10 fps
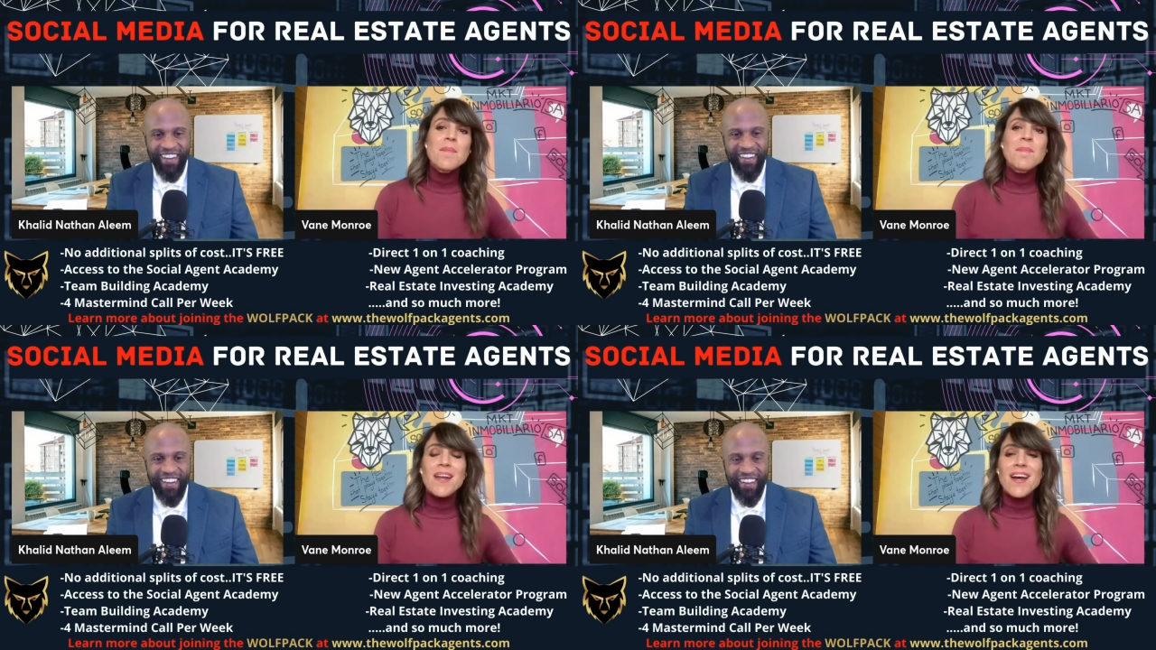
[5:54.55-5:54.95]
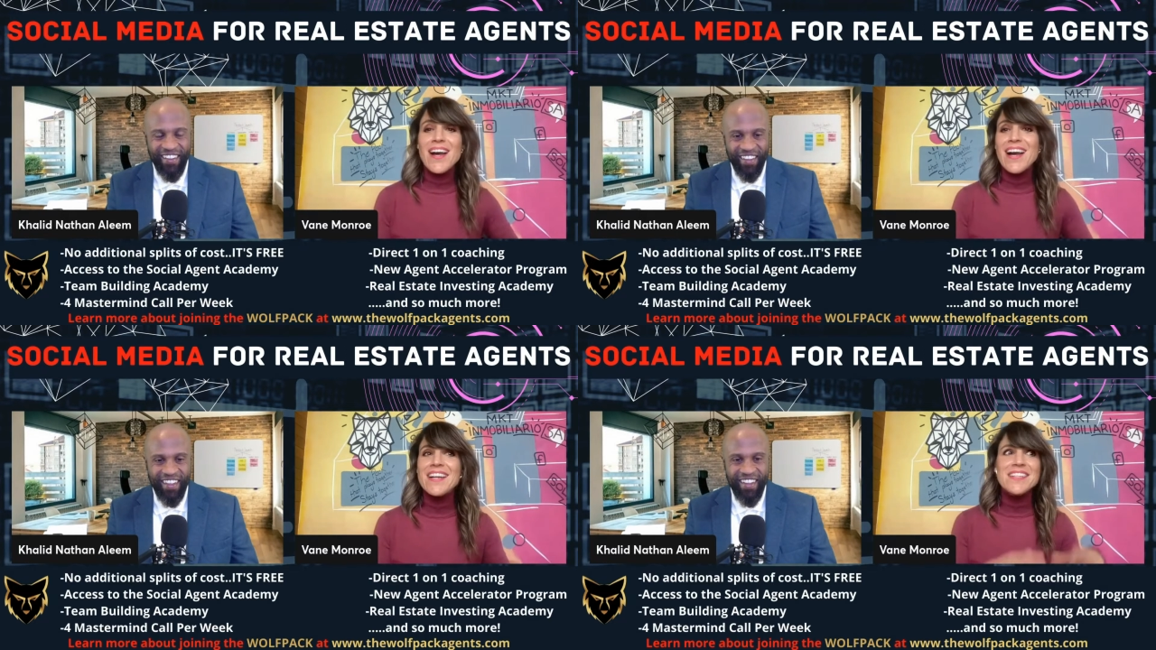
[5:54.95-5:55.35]
Speaker 1: But, uh,
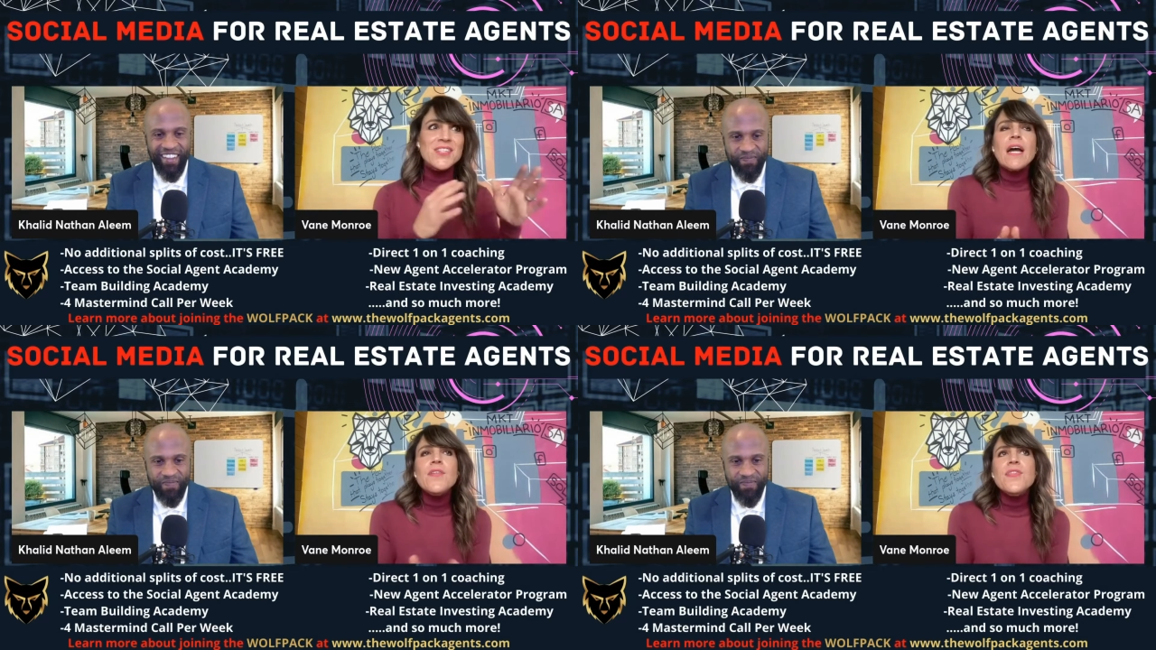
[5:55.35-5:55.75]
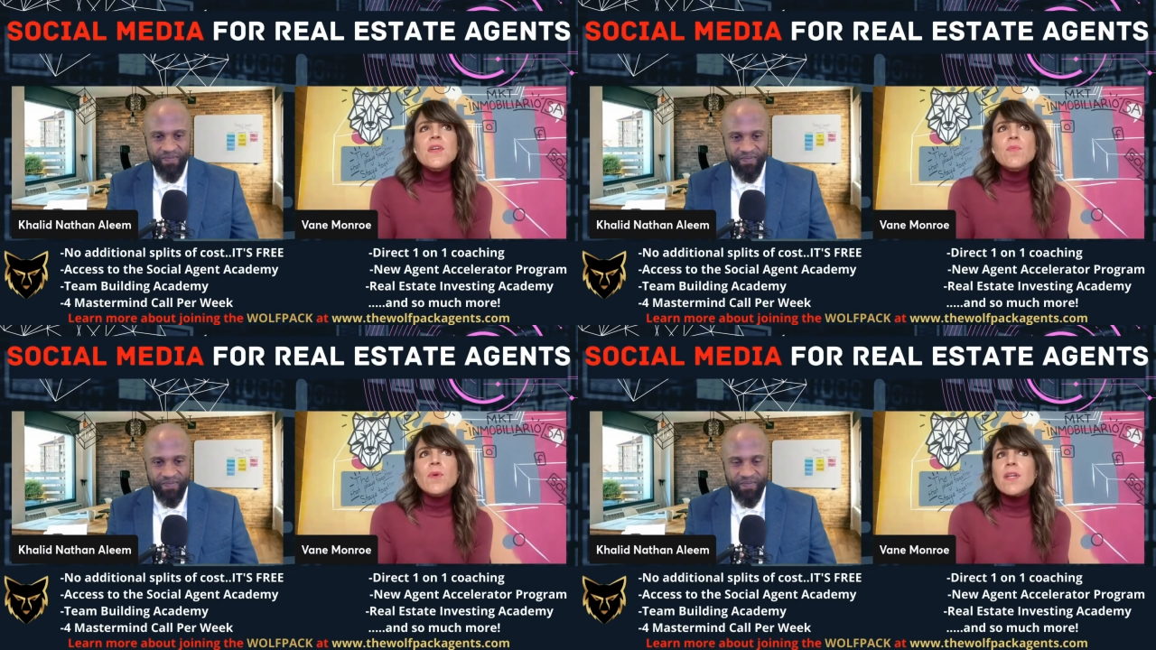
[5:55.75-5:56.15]
okay. I
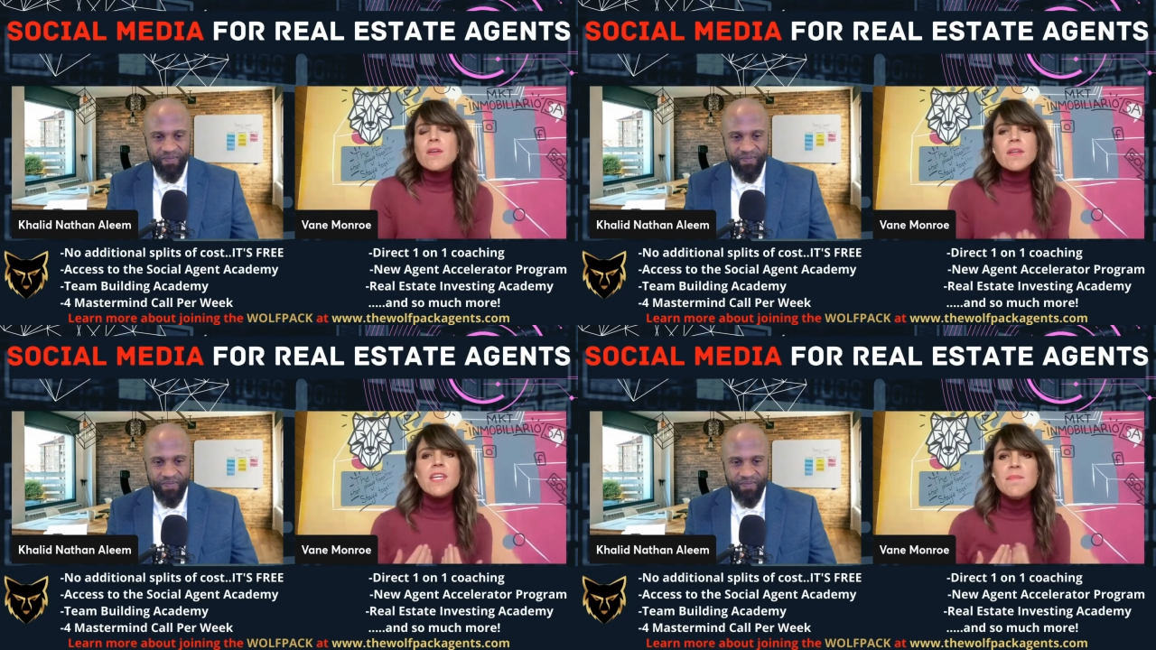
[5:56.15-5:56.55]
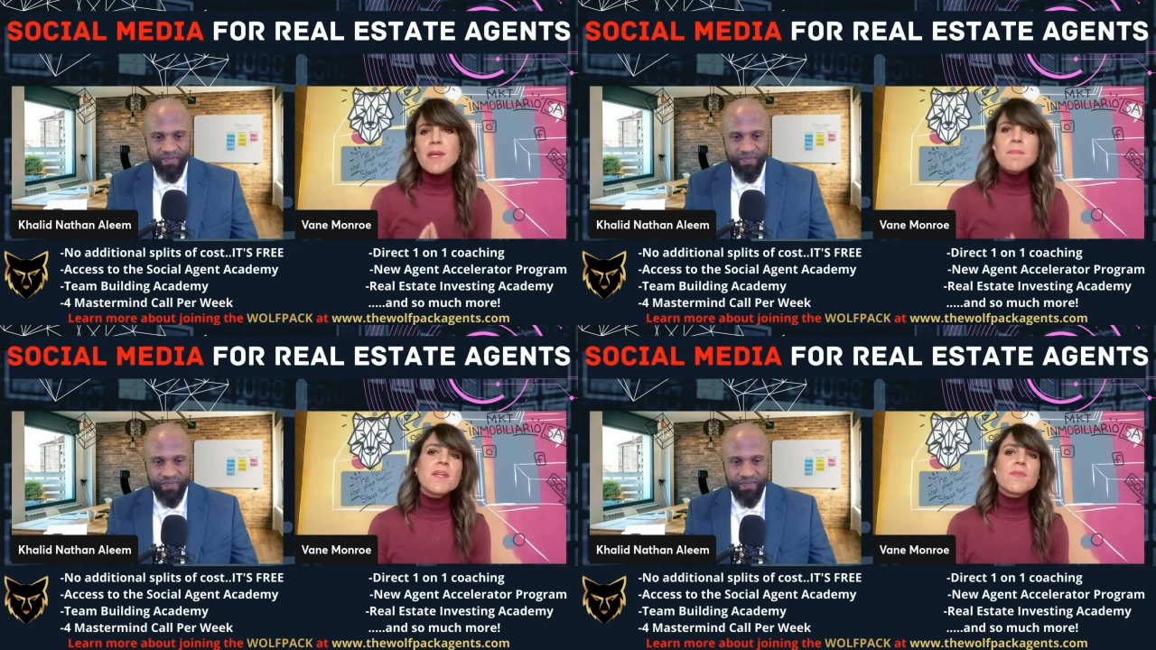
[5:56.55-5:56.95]
think what he
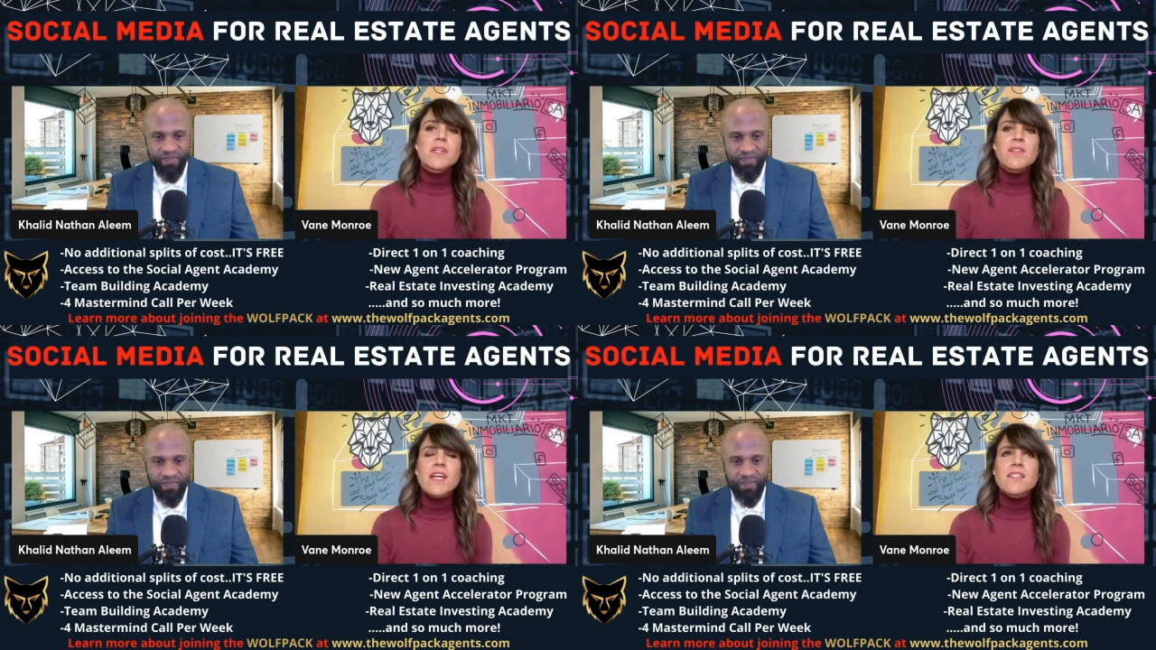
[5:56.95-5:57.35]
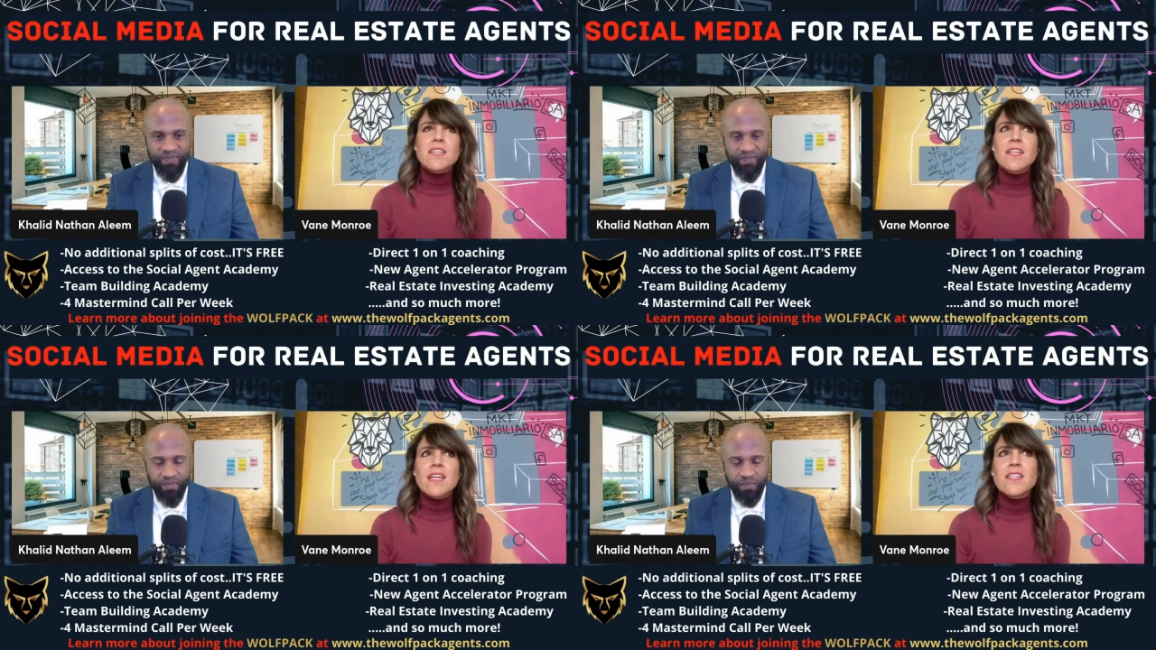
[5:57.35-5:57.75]
made me realize,
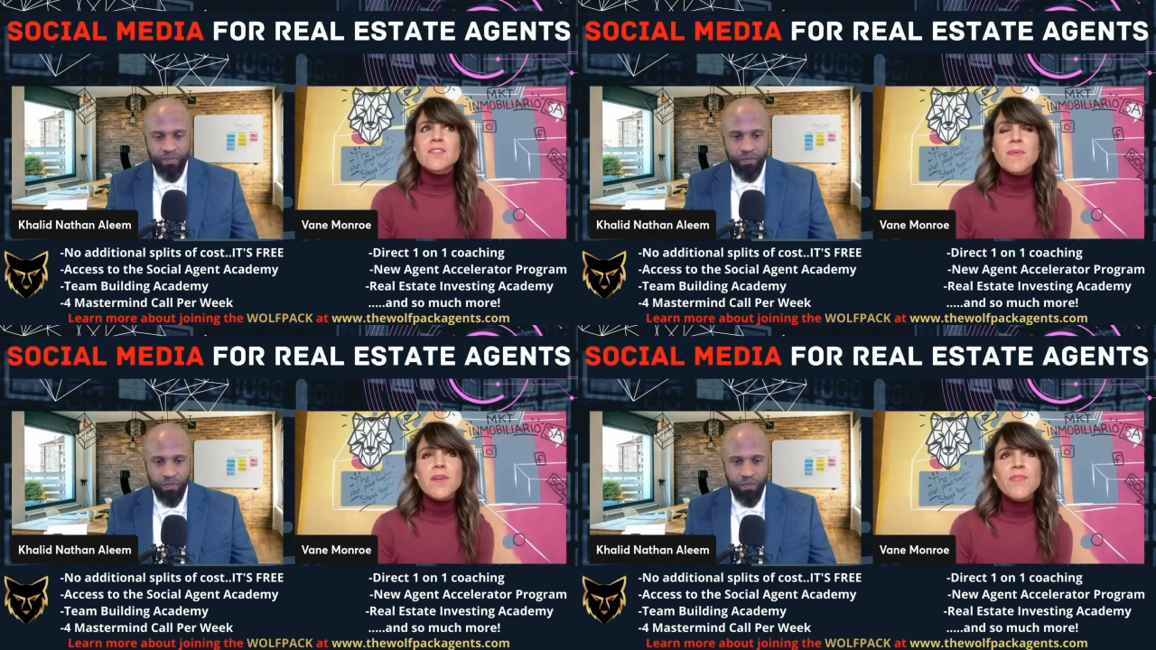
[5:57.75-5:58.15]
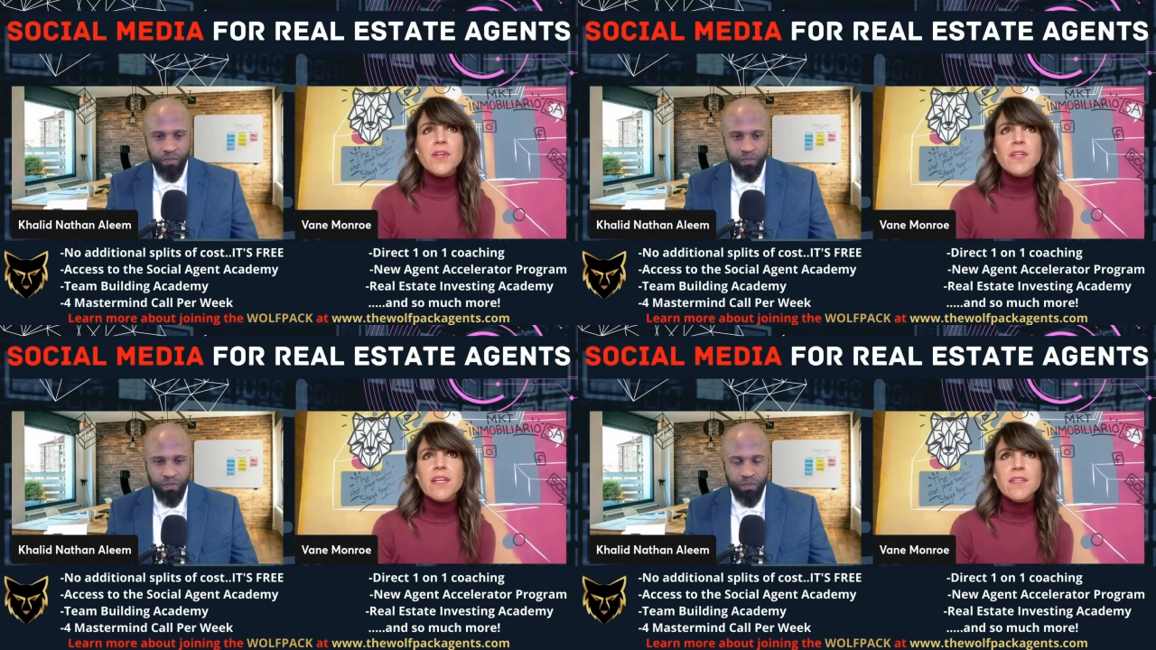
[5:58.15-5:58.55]
and it's very
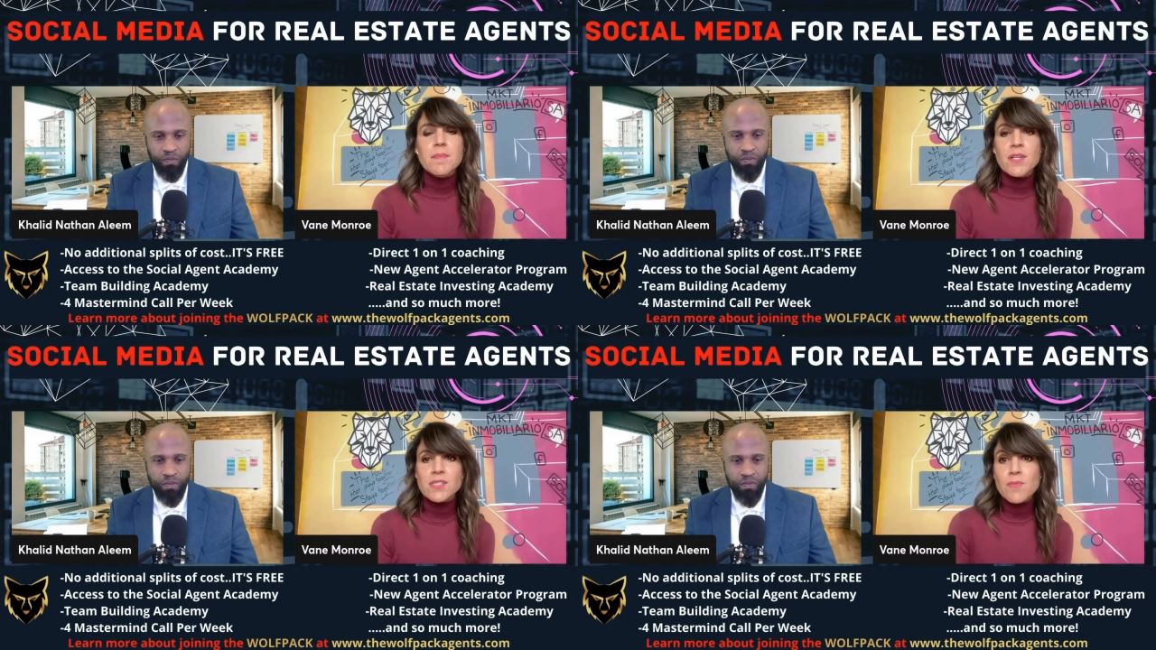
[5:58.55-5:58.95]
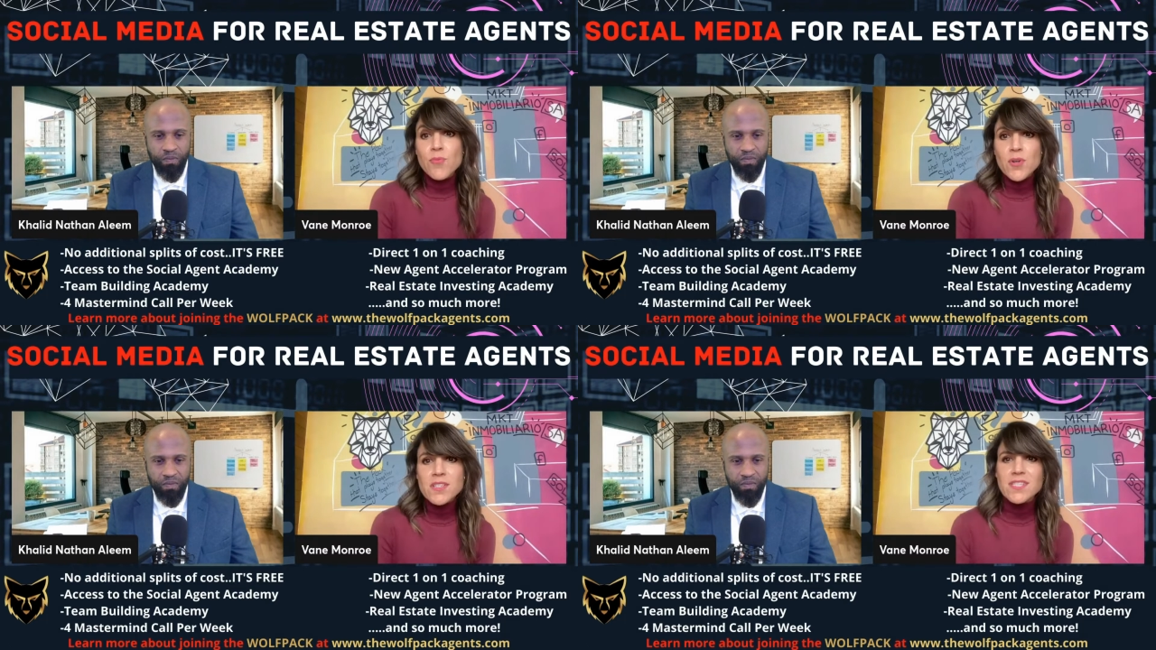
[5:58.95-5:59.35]
funny, Kelly, because I'm
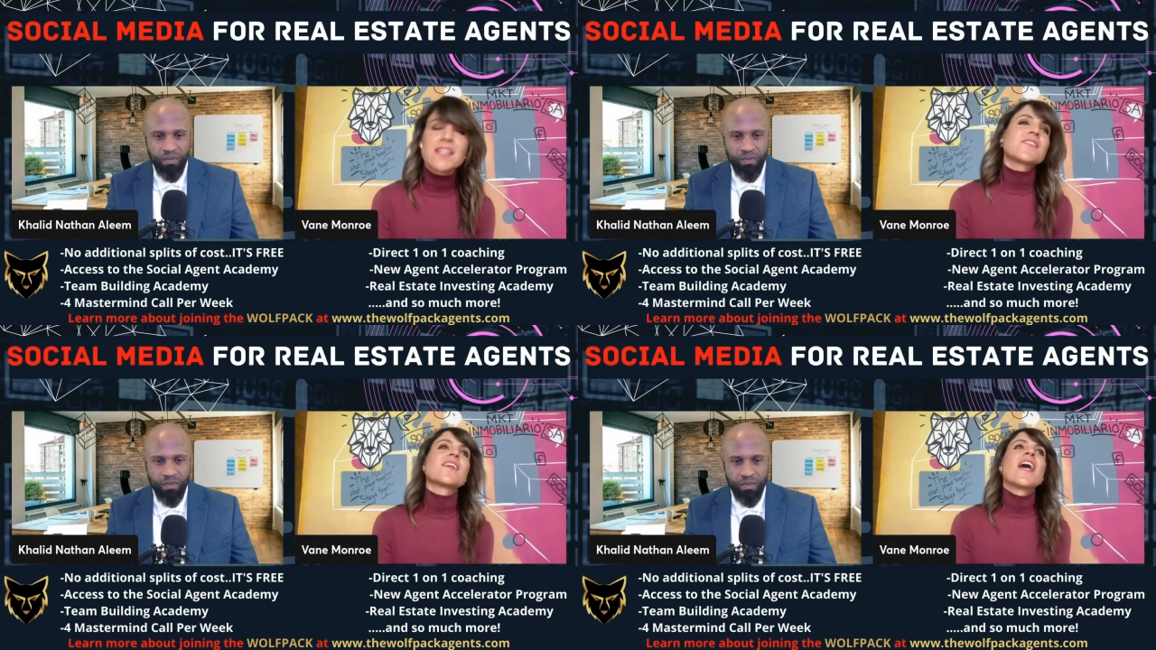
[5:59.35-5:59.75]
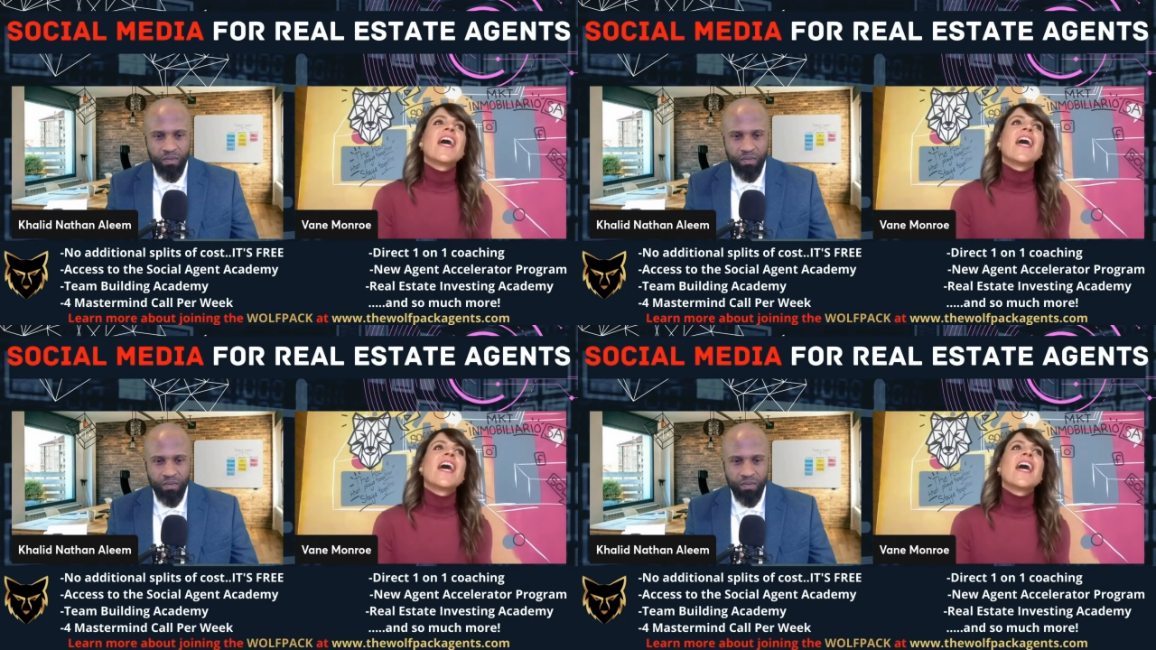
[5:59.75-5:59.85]
forty-six,